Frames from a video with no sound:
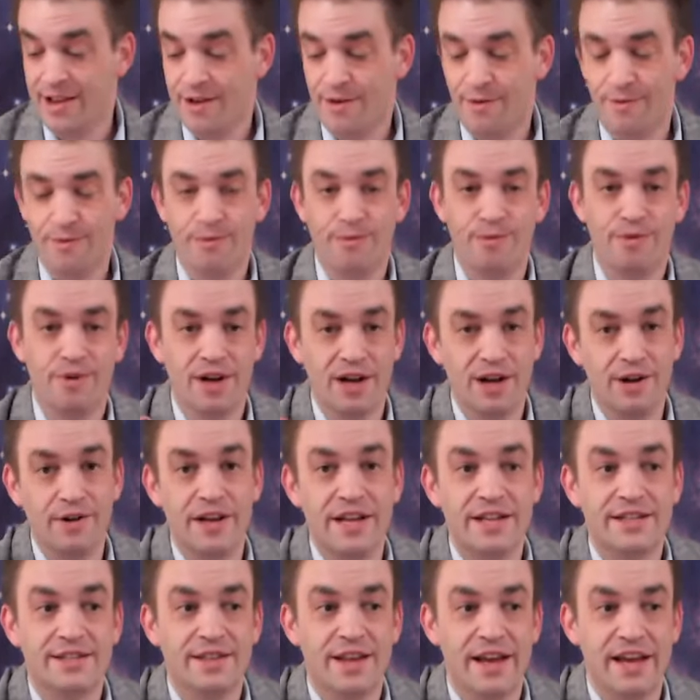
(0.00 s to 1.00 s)
Whoa.
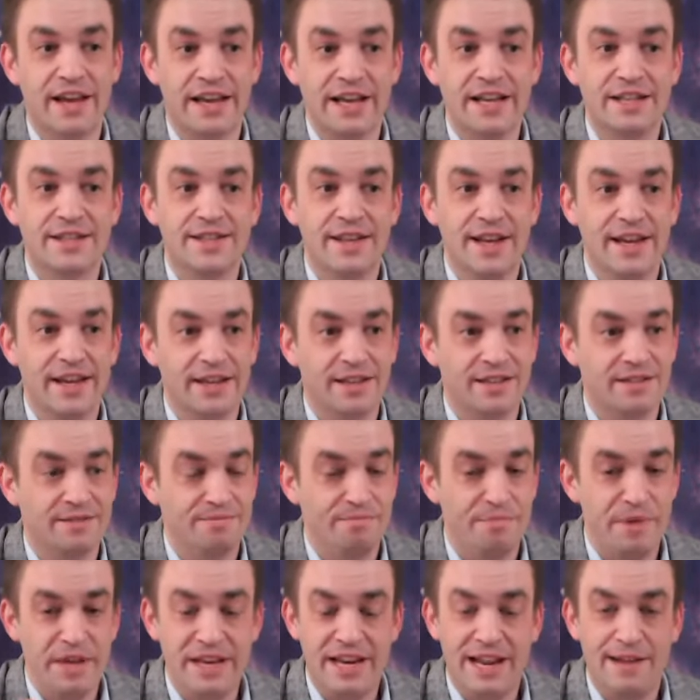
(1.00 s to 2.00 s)
It's like
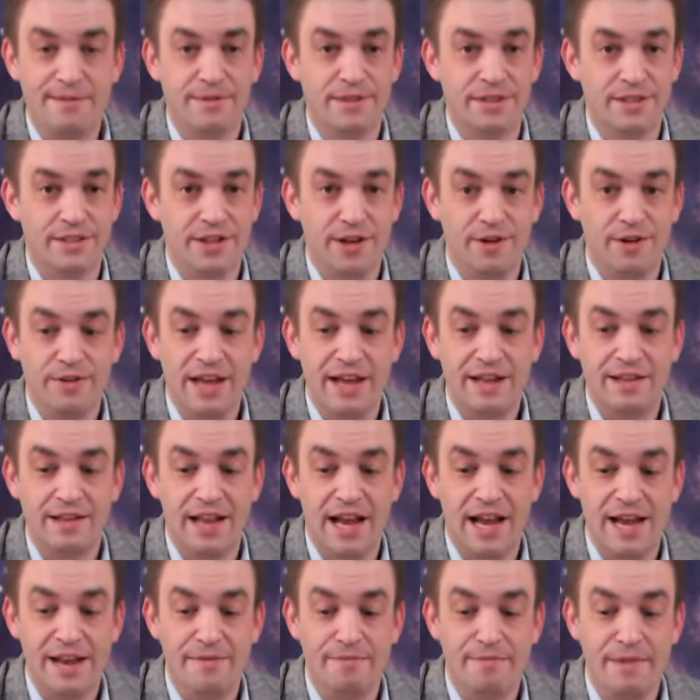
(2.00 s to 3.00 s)
being able to toe that
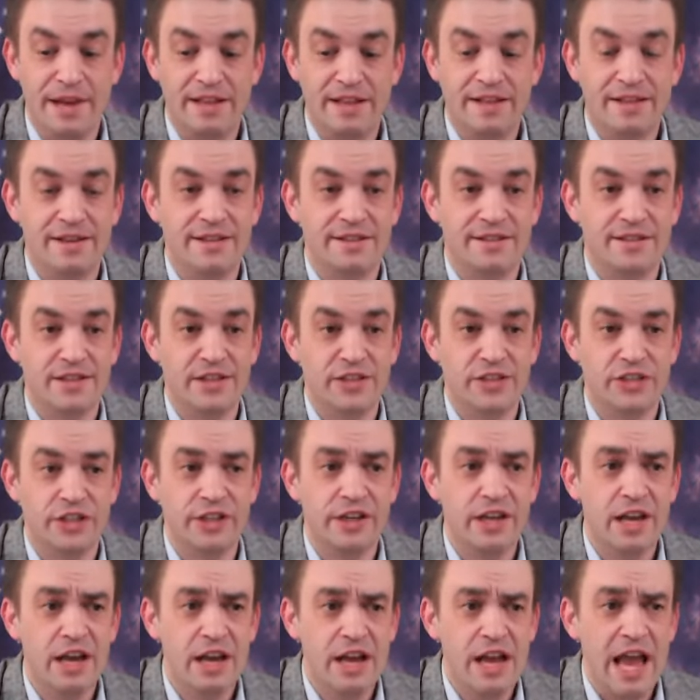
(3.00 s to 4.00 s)
line, make the
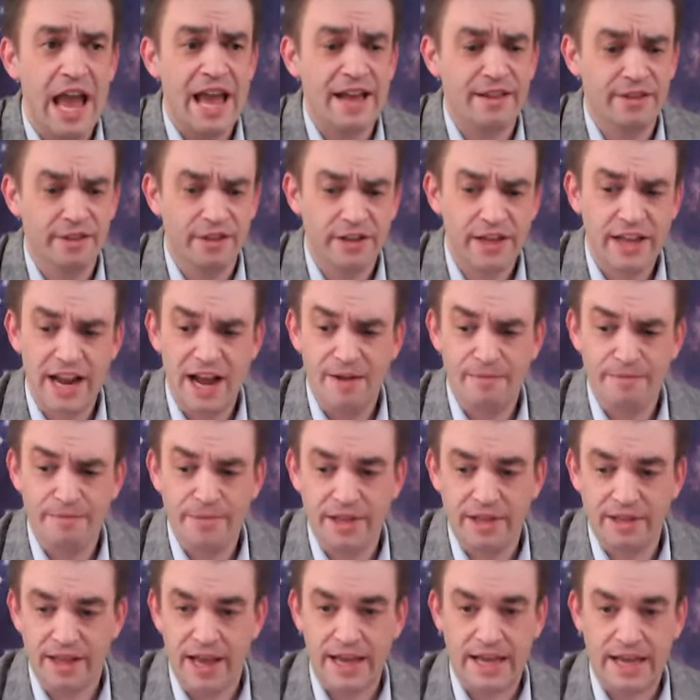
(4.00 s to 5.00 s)
decision, and looking out and
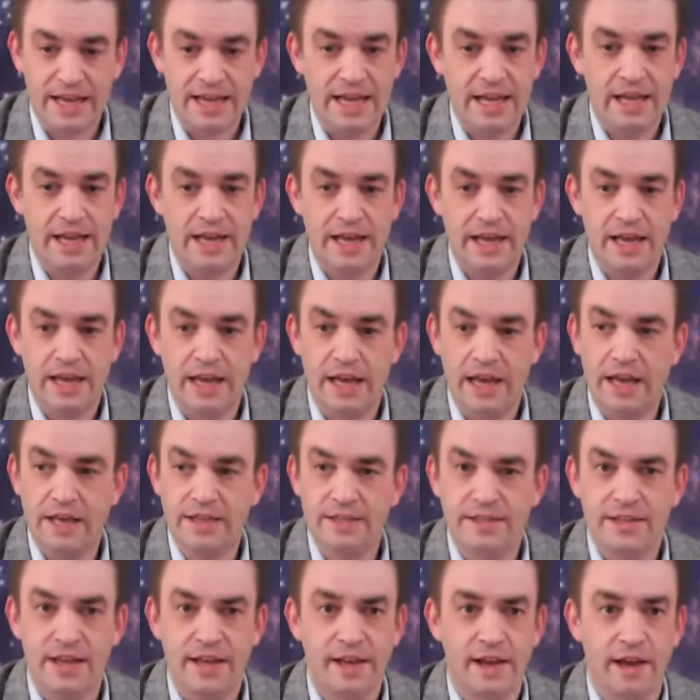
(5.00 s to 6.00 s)
being like,
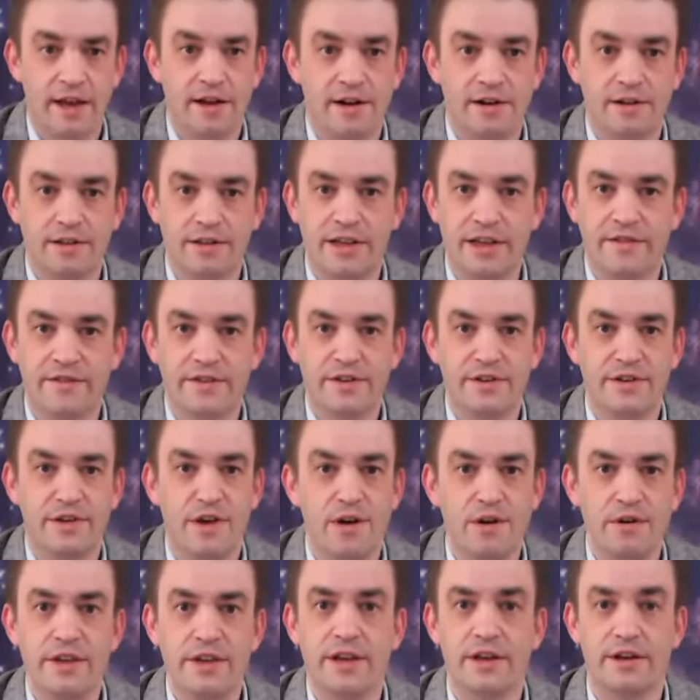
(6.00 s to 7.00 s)
it's like I hardly even
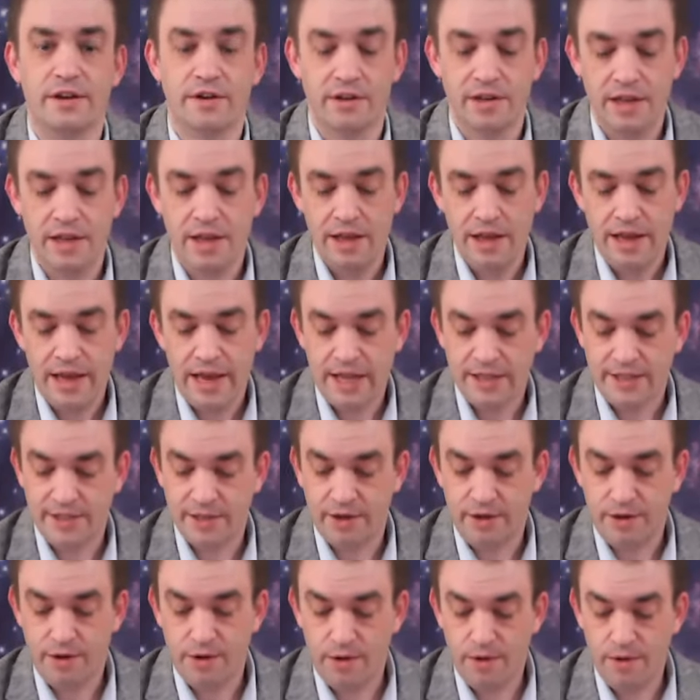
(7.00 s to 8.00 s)
know you. It's
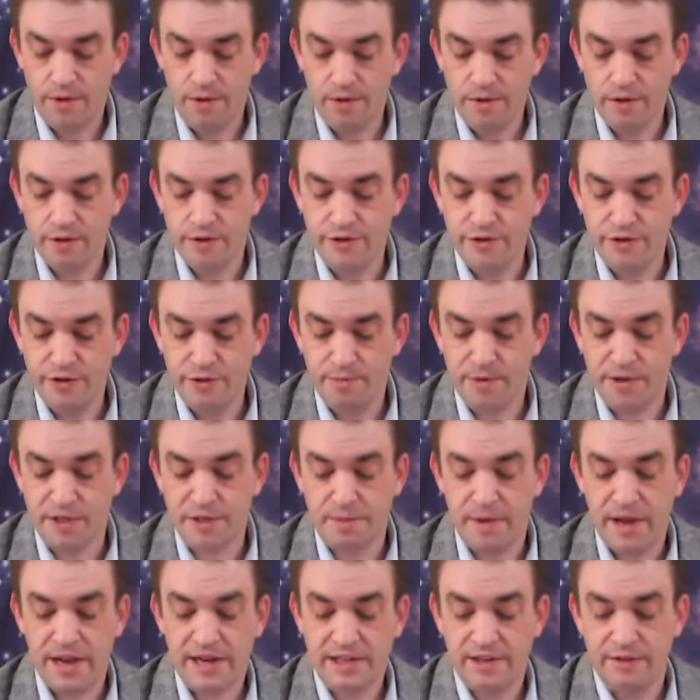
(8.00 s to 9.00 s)
a whole new
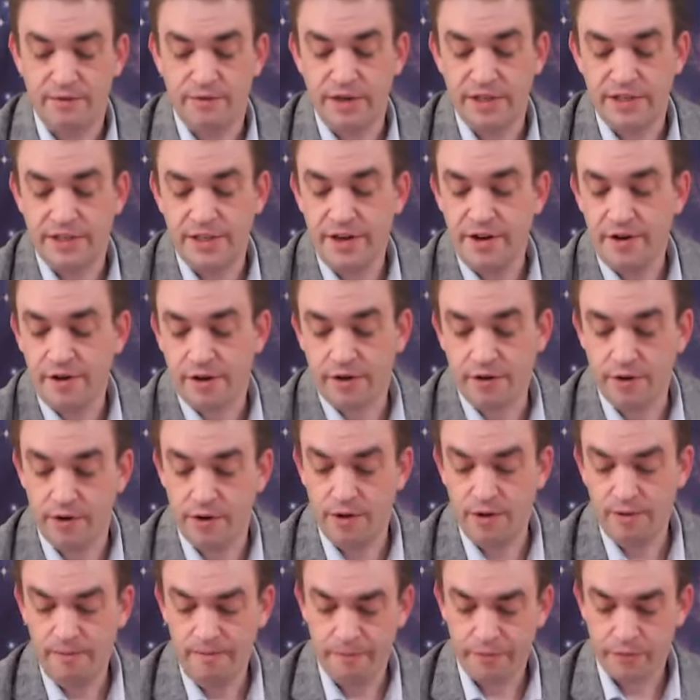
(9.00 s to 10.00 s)
perspective. When it's in your
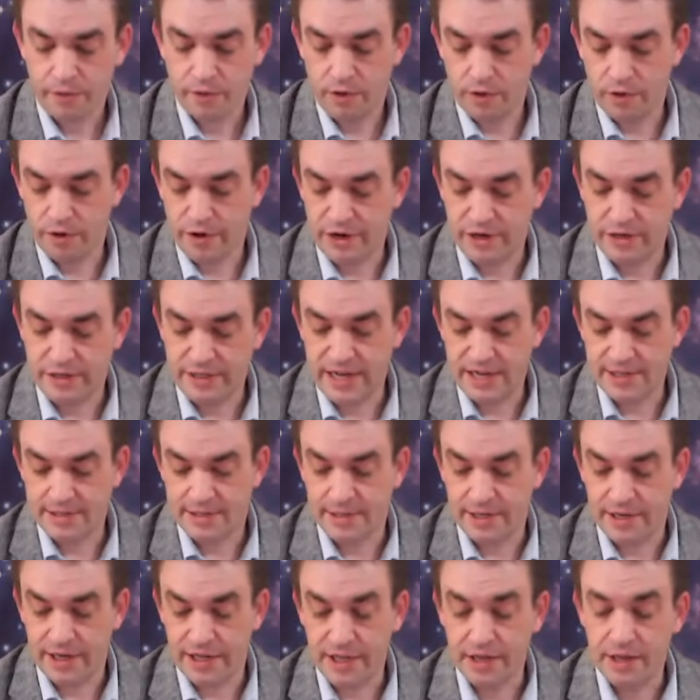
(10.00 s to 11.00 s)
goal or your
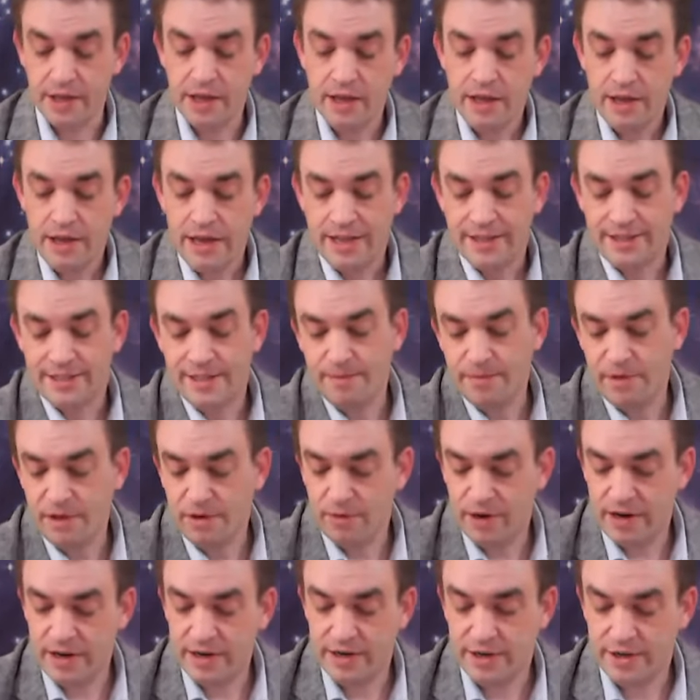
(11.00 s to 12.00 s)
destiny, it's
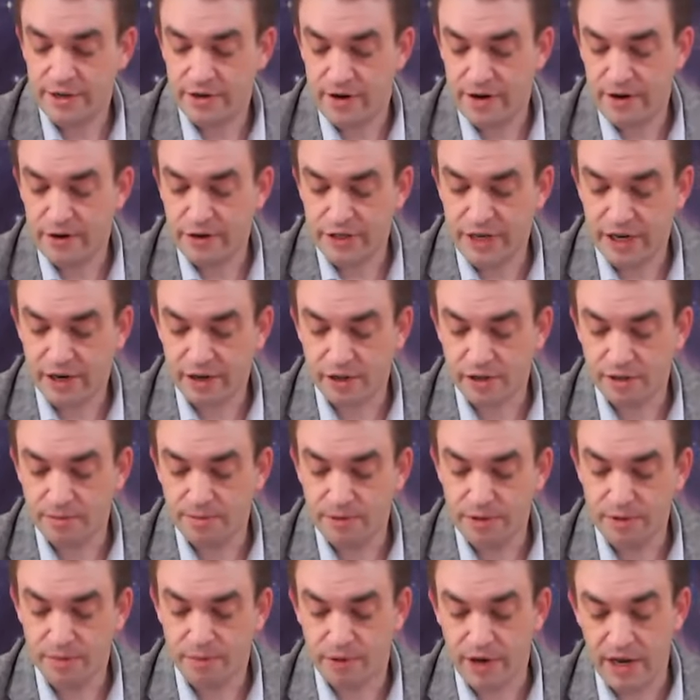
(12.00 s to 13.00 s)
something written into your energetical
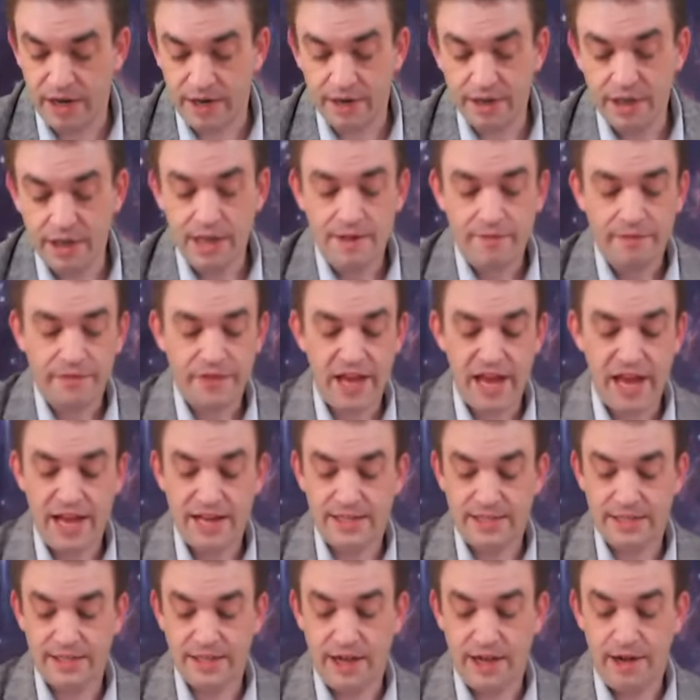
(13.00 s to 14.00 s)
blueprint
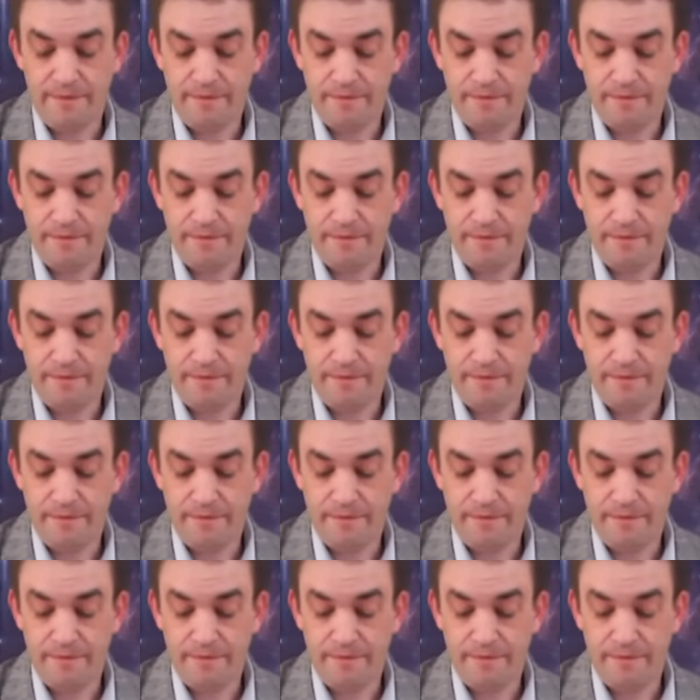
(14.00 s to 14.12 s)
that